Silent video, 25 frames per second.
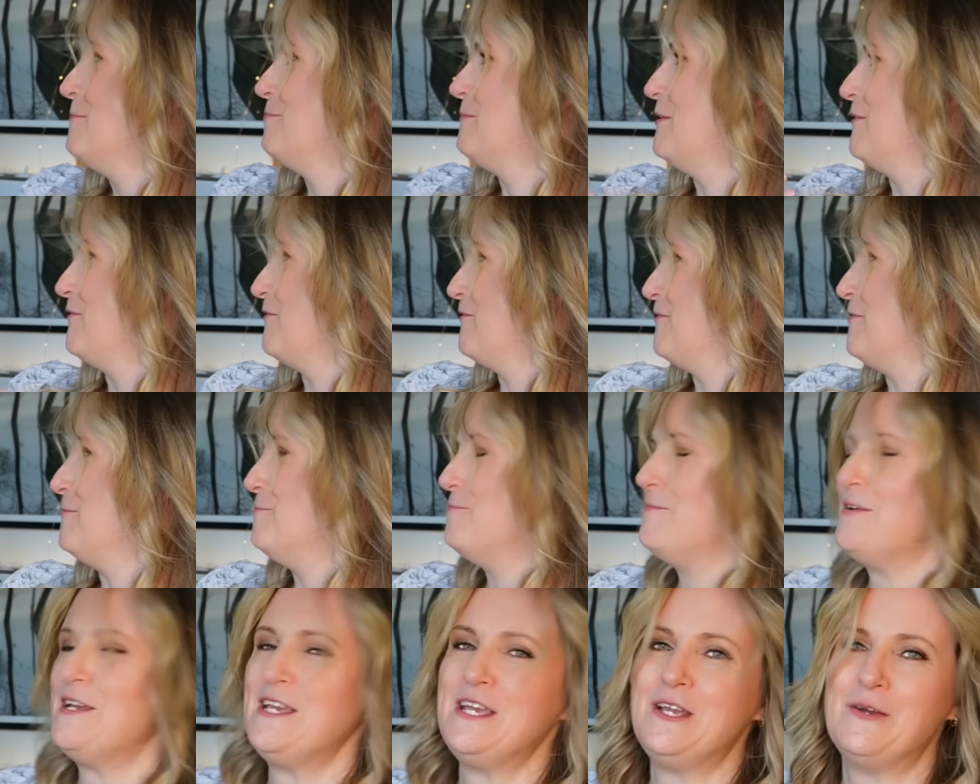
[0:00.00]
But for
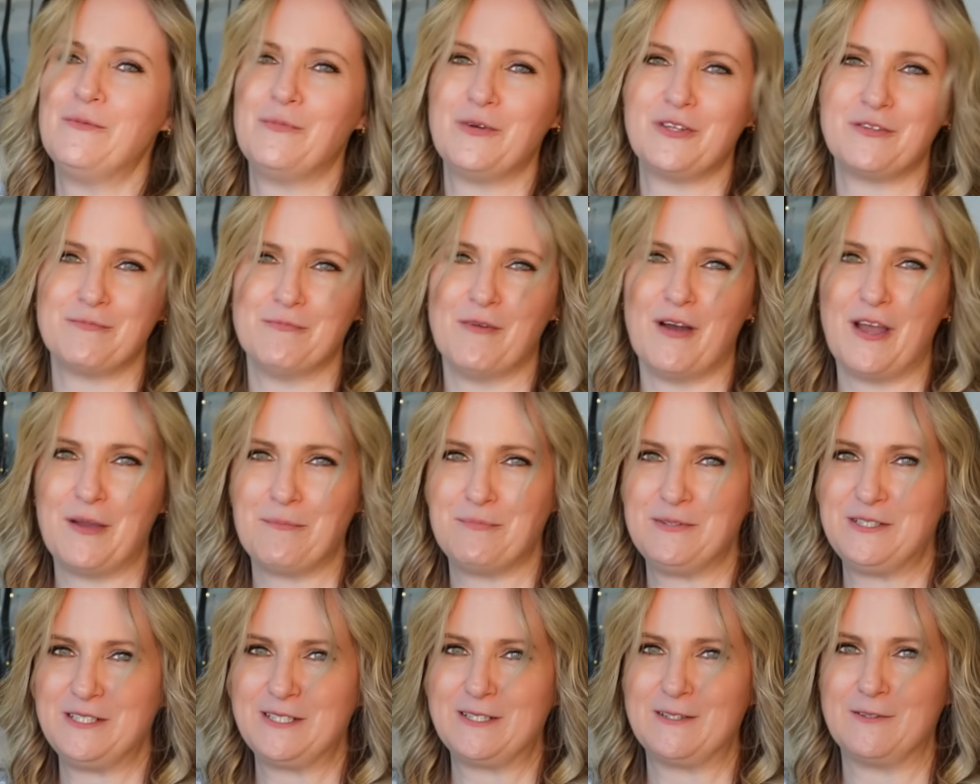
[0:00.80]
me, with my
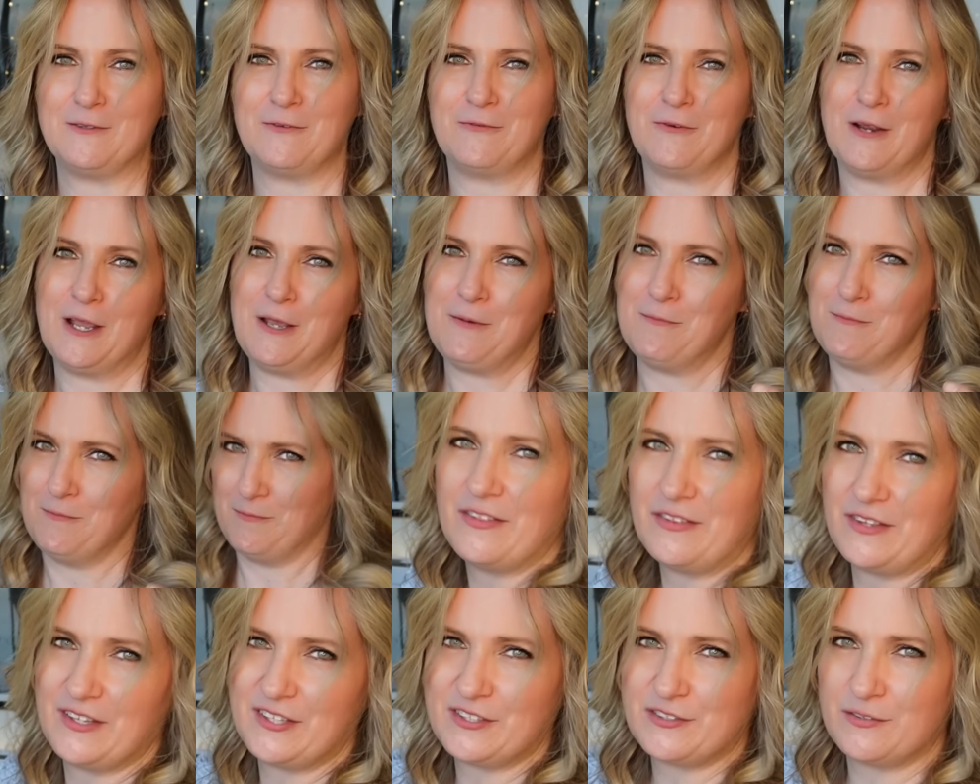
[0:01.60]
particular frame,
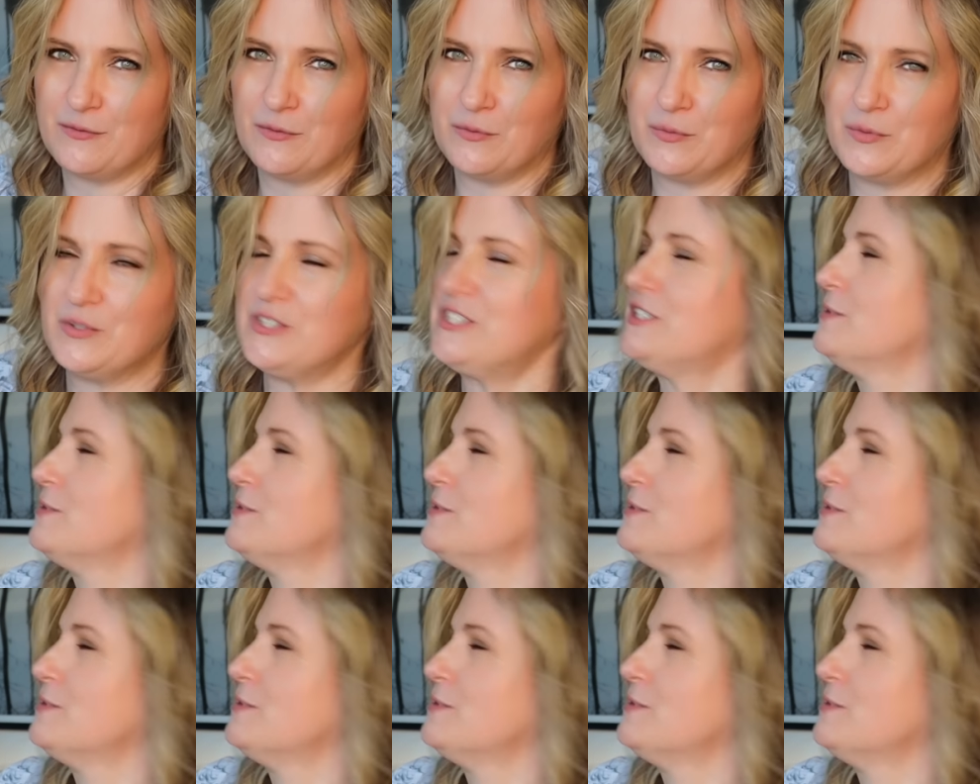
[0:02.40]
this was